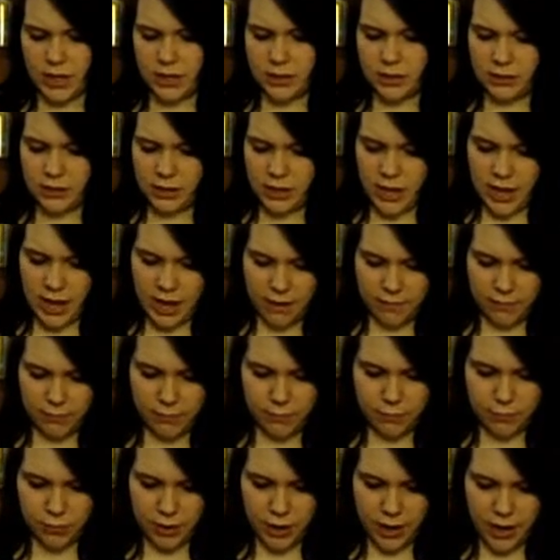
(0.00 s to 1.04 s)
doesn't have
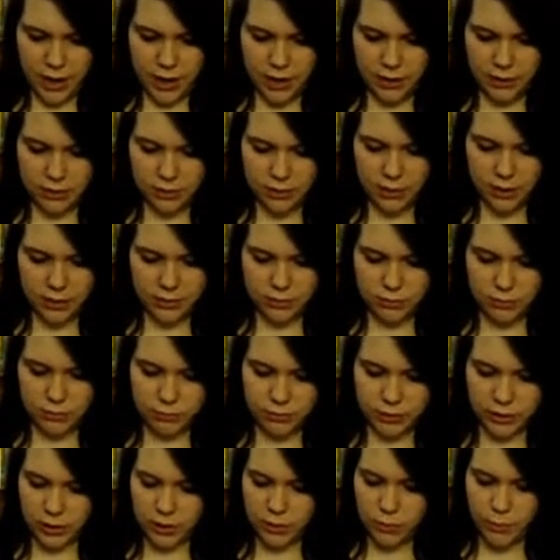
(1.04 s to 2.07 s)
a brand. That's
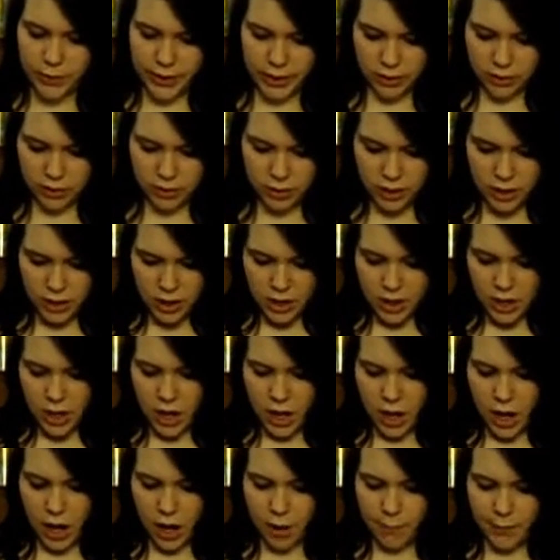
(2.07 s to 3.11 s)
really weird.
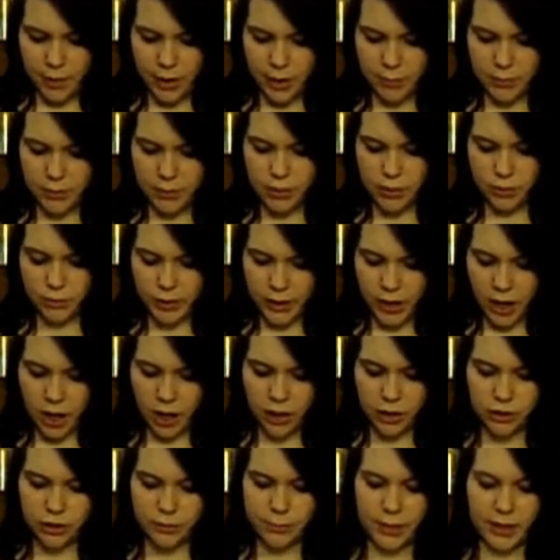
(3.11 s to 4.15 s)
Um, it was
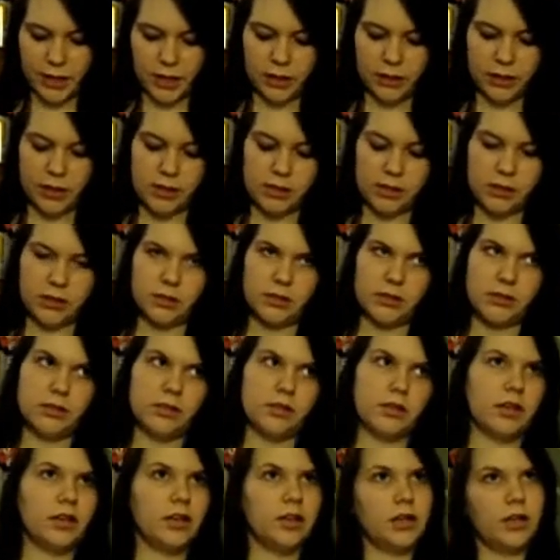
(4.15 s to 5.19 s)
$3, making this
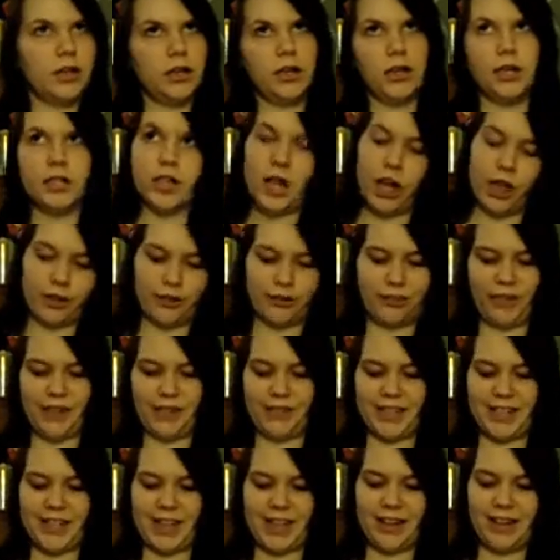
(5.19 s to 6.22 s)
$1.50,
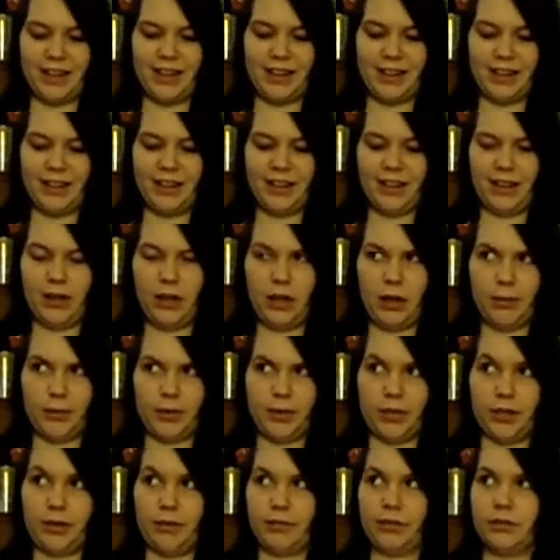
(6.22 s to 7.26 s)
I
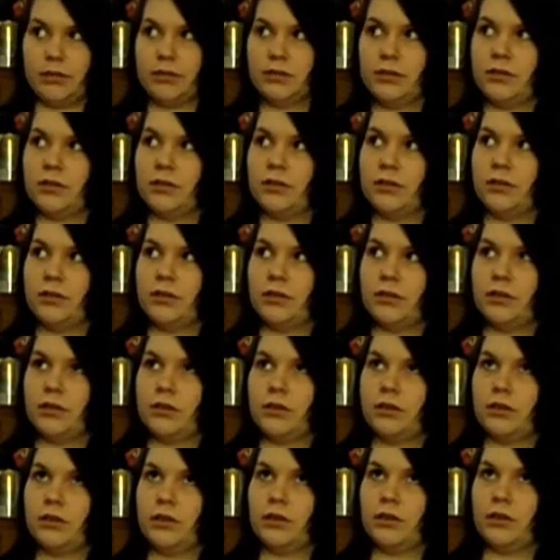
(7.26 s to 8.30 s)
believe.
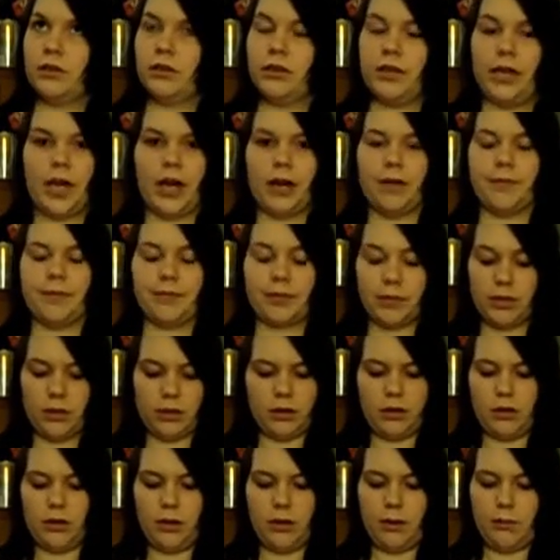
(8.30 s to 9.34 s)
Yeah,
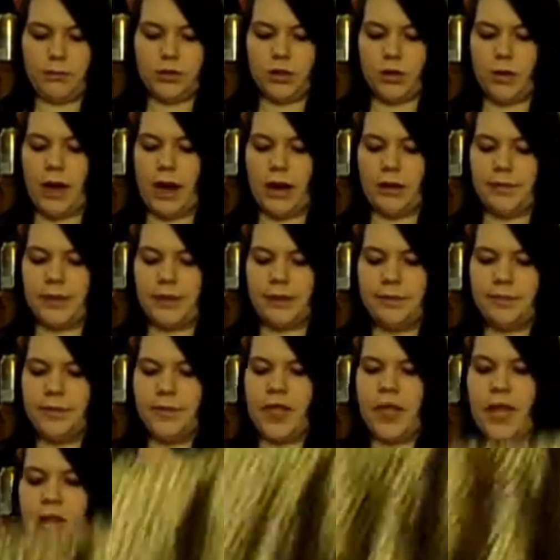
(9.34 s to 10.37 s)
so out of it.
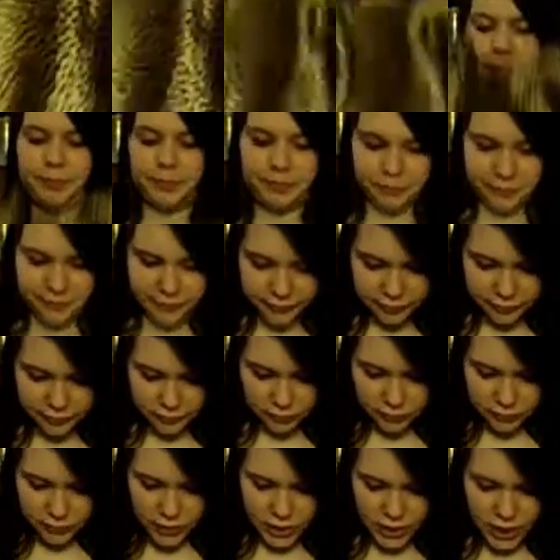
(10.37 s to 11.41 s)
Um,
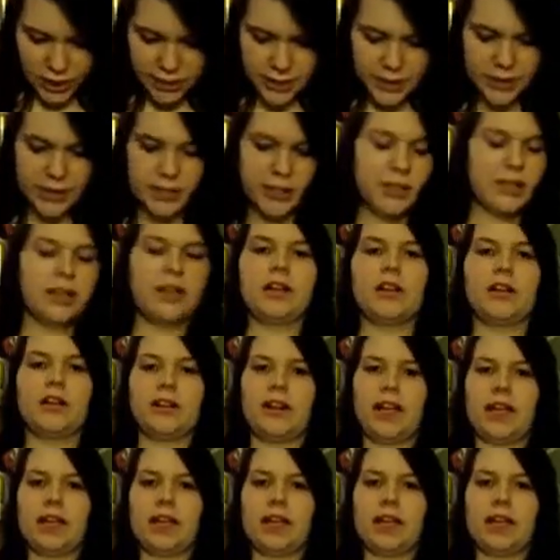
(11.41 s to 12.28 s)
and this is a little